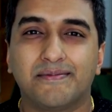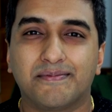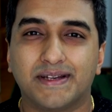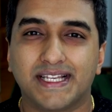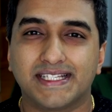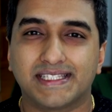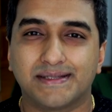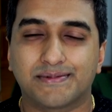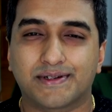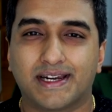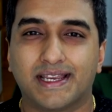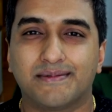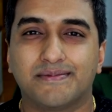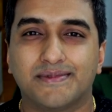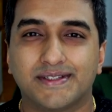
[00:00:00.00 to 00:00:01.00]
please
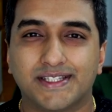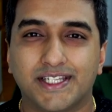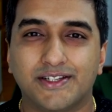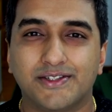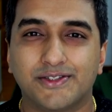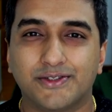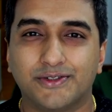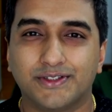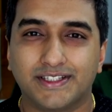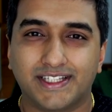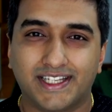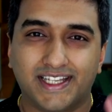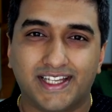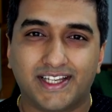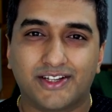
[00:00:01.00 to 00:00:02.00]
subscribe. See you soon.
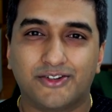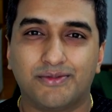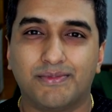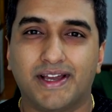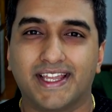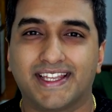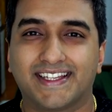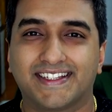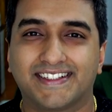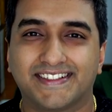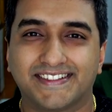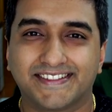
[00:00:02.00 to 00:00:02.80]
Goodbye.